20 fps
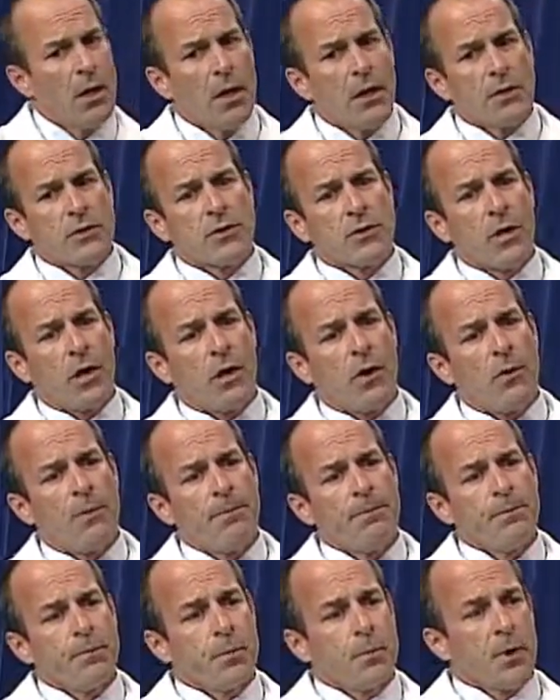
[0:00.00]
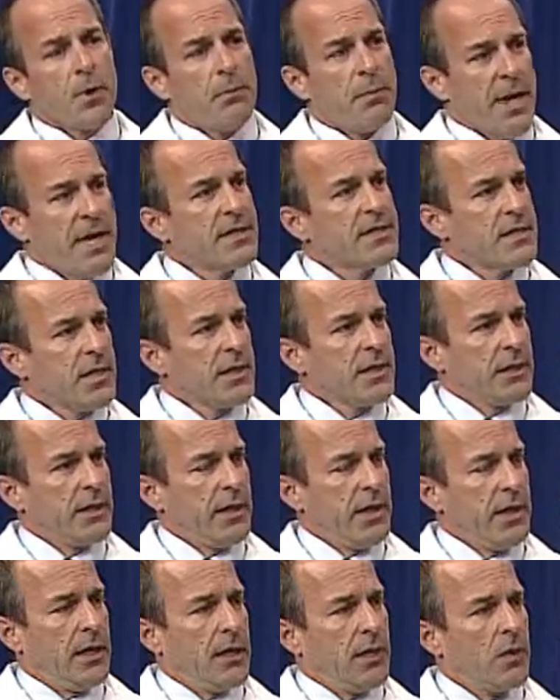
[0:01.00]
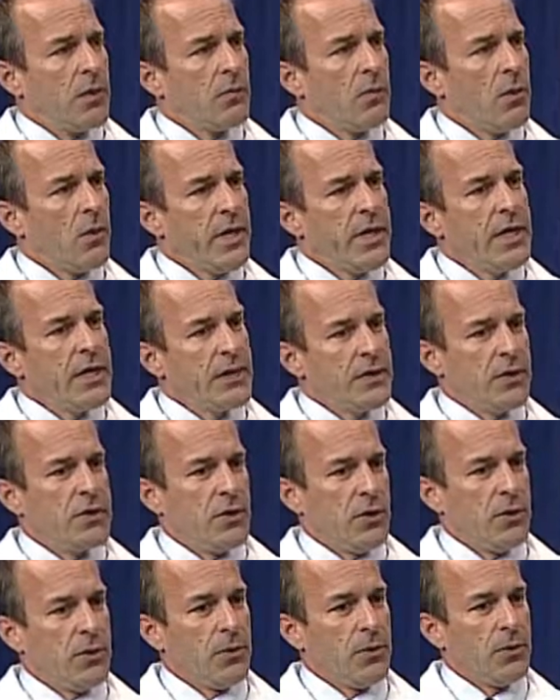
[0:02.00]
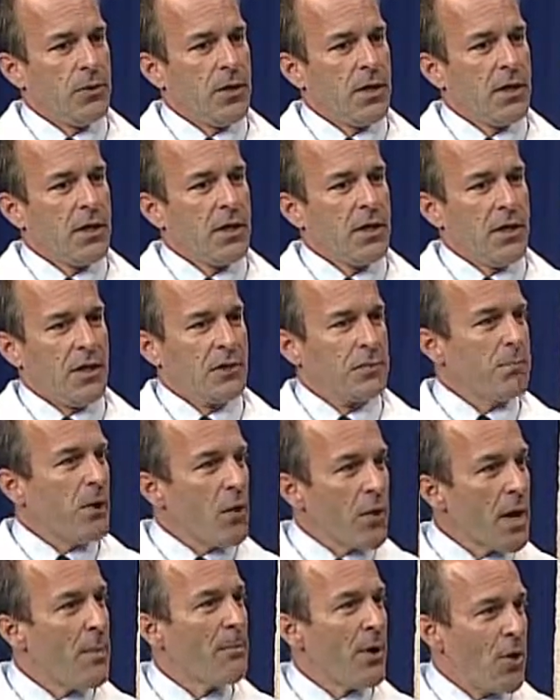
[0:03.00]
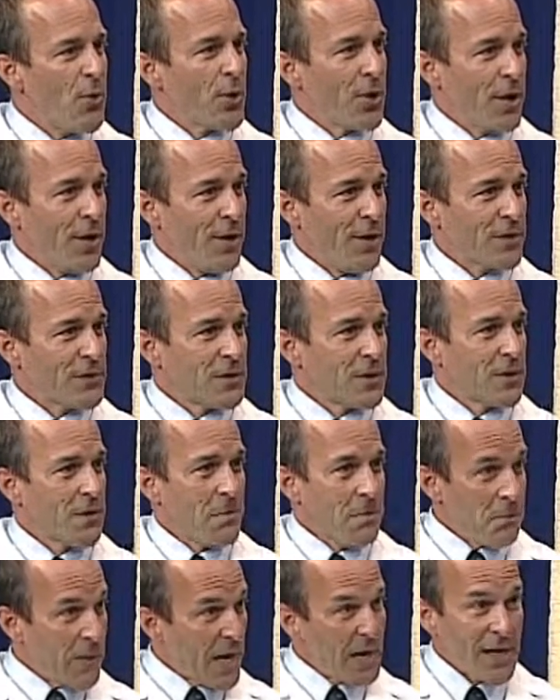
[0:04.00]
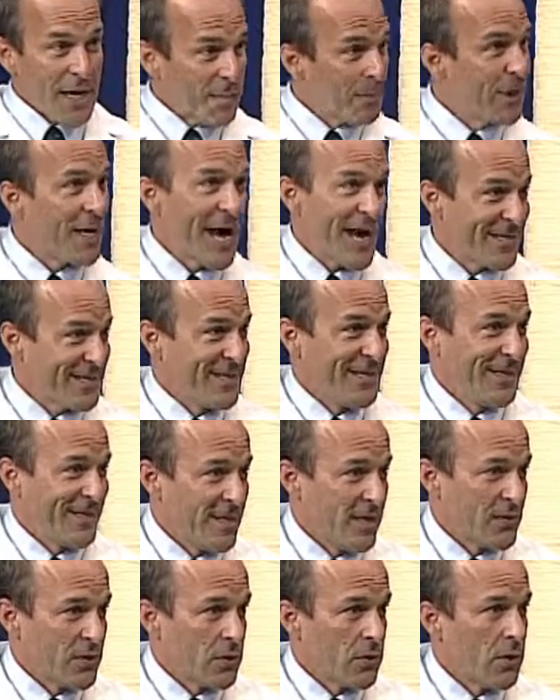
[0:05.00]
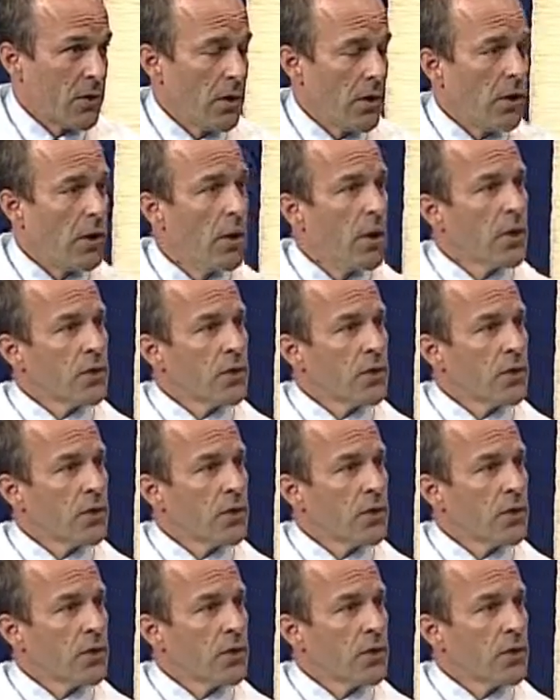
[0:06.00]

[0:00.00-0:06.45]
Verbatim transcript: So basically, what we need to do is bone on bone hurts. Metal on plastic doesn't hurt.